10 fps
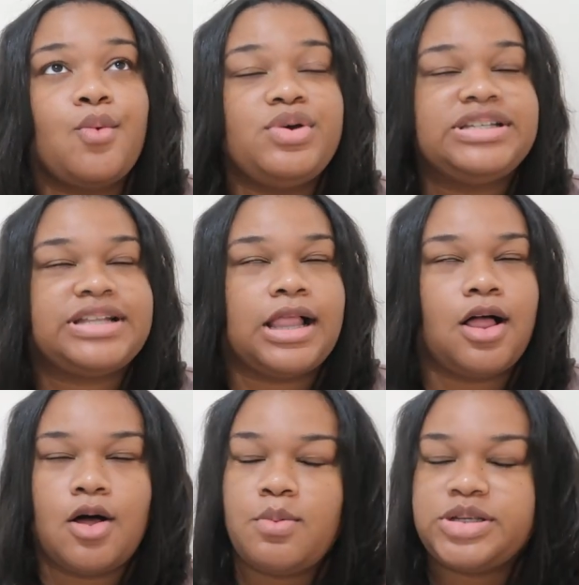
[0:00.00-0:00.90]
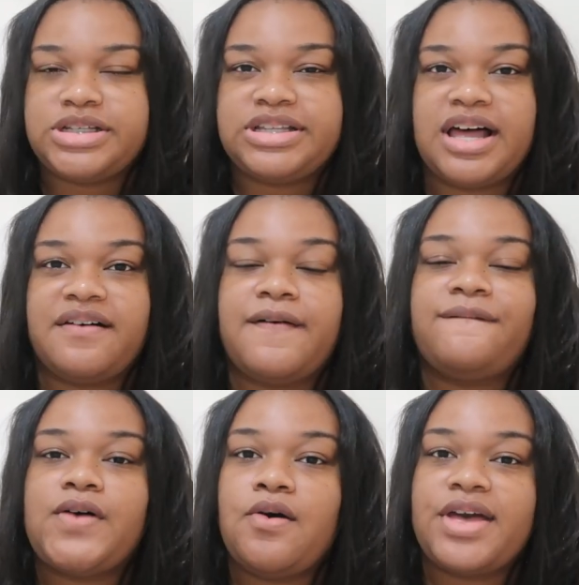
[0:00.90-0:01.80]
We sell a whole bunch of stuff,
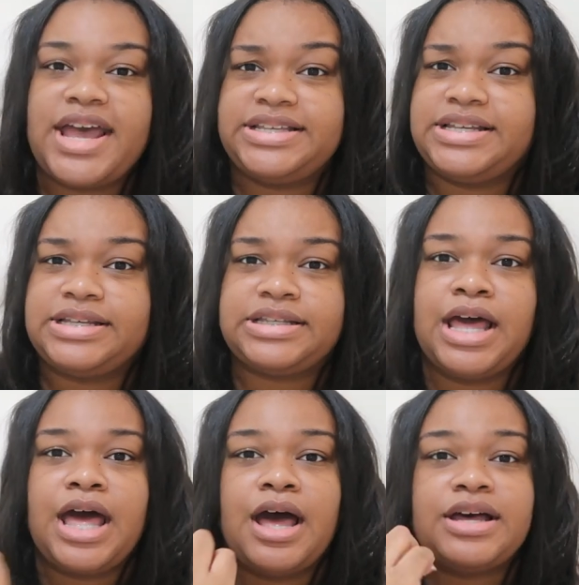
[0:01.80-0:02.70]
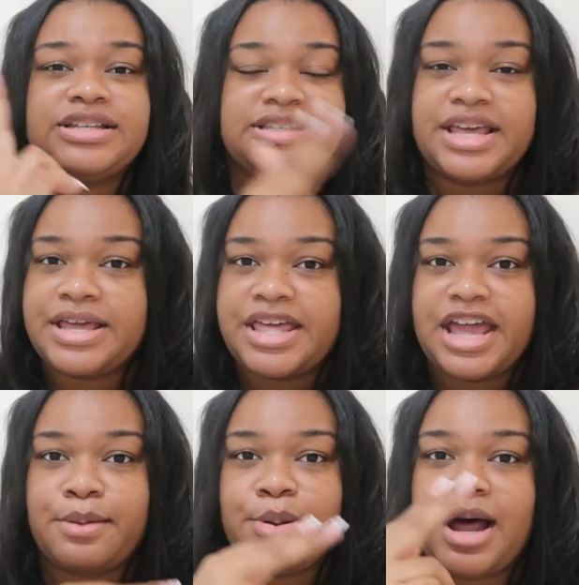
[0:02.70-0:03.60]
phone cases,
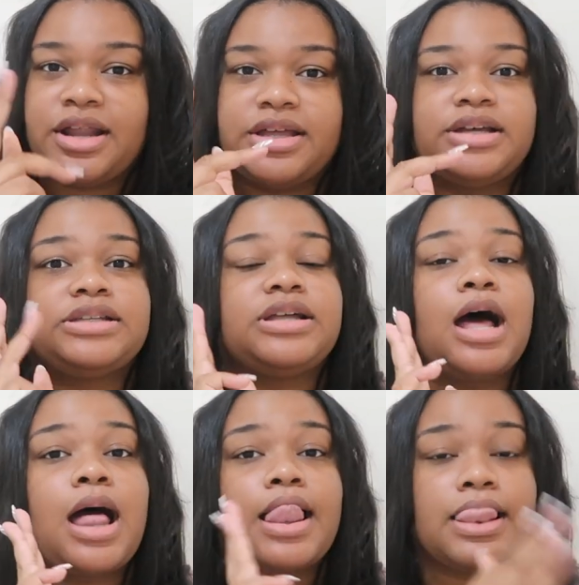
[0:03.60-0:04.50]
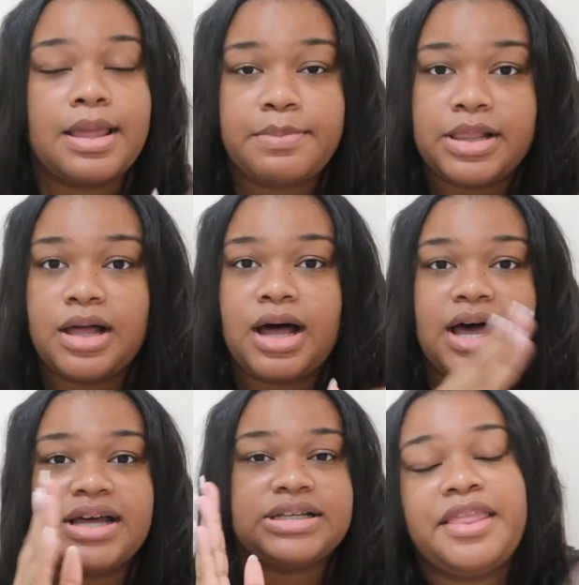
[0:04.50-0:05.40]
skincare products, lip
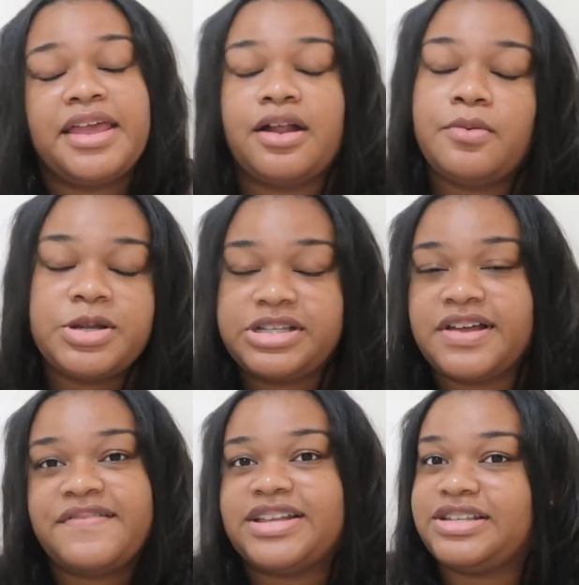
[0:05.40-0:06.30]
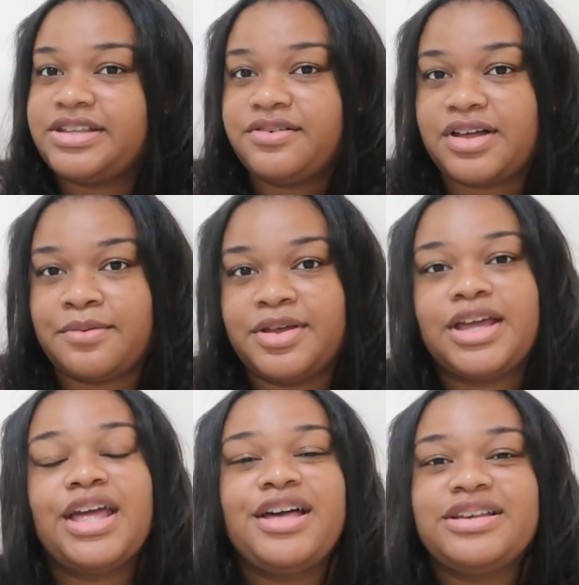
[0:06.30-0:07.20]
gloss, and a whole bunch of stuff that's still
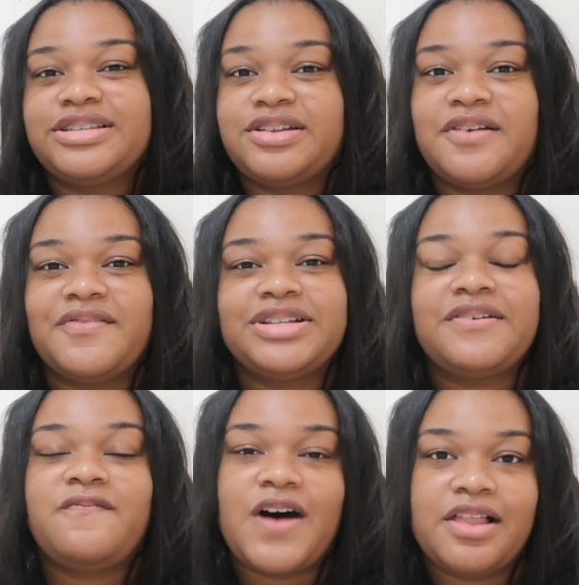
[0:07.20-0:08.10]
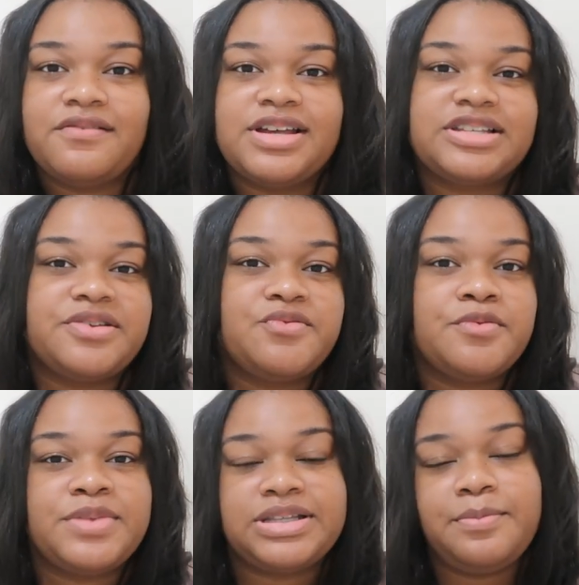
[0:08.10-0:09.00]
coming. So don't forget to follow us so you
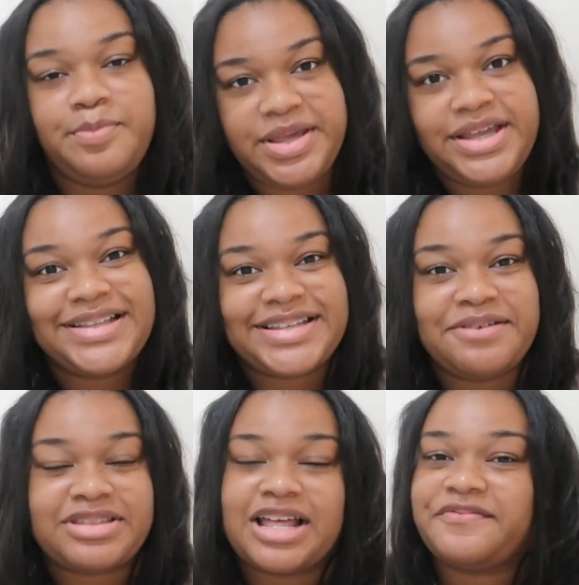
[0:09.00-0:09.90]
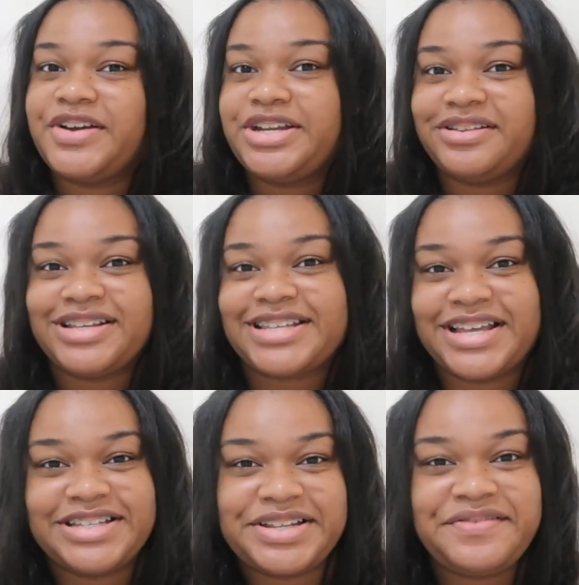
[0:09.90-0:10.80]
won't miss a beat. And without further ado, let's
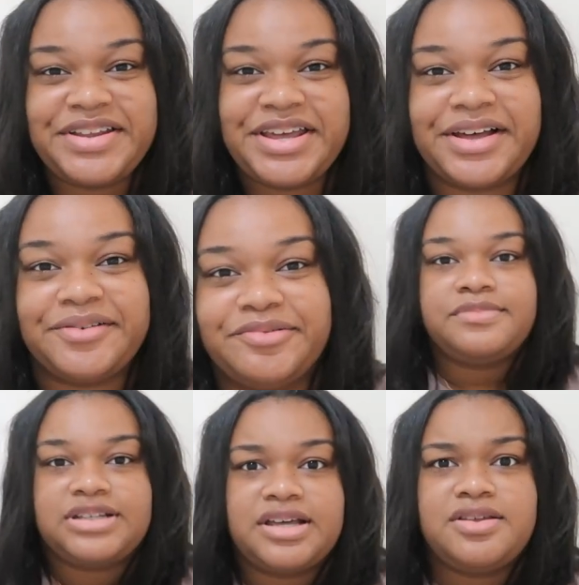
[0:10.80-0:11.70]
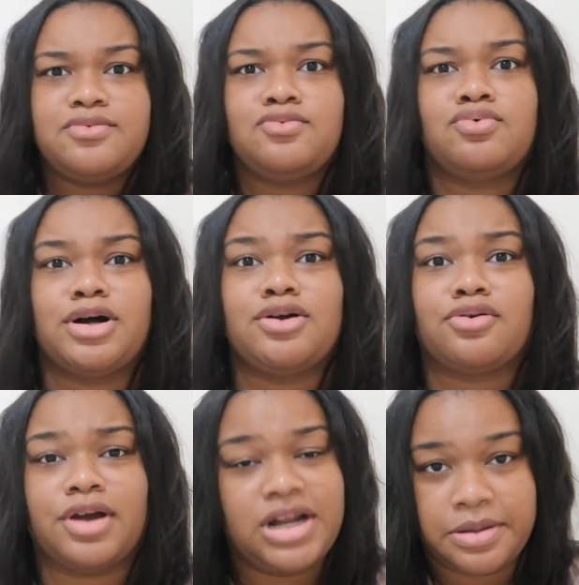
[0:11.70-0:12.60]
get into the video. I'm gonna tell you what
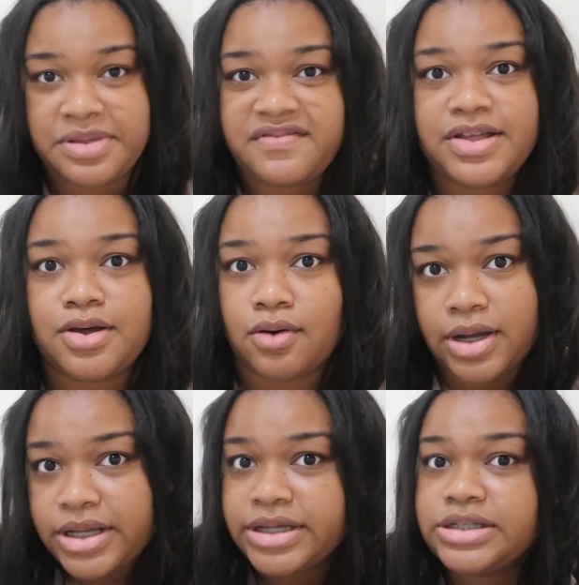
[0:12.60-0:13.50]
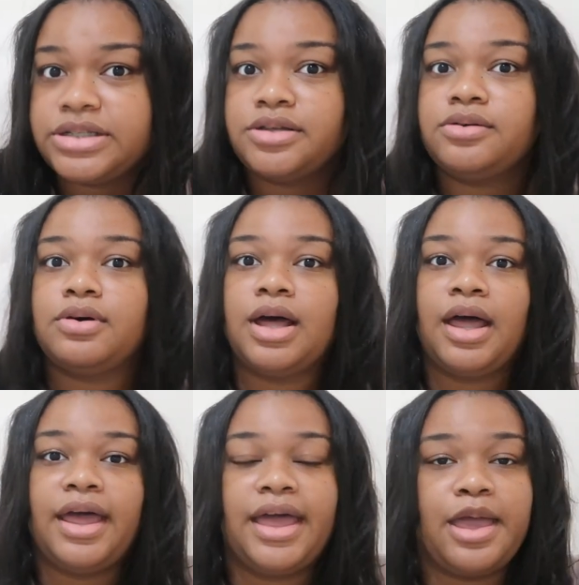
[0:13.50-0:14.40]
grade I'm even going into
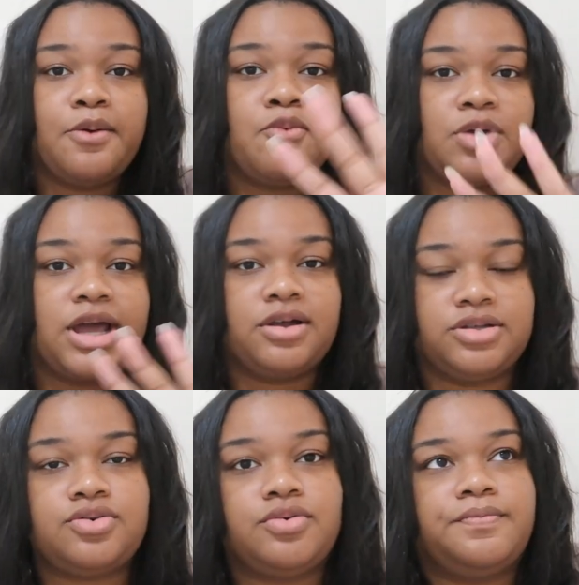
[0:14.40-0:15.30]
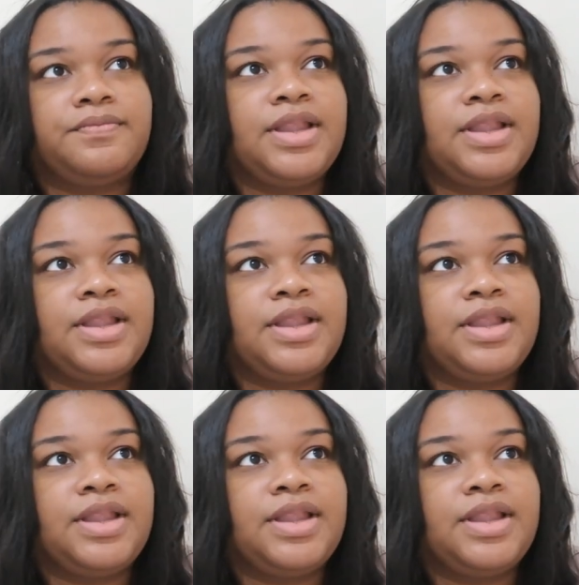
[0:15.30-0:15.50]
and when I go to school